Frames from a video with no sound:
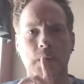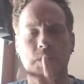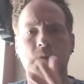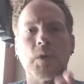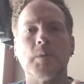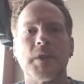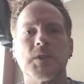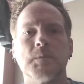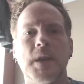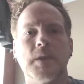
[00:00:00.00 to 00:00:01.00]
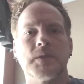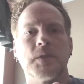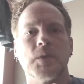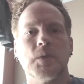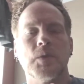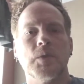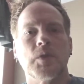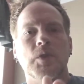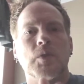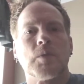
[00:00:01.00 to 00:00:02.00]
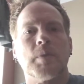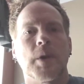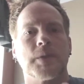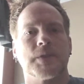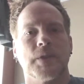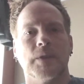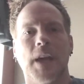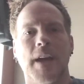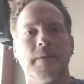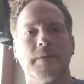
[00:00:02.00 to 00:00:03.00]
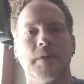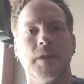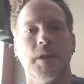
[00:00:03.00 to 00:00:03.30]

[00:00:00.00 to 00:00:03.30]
So I want to speak to your personal life,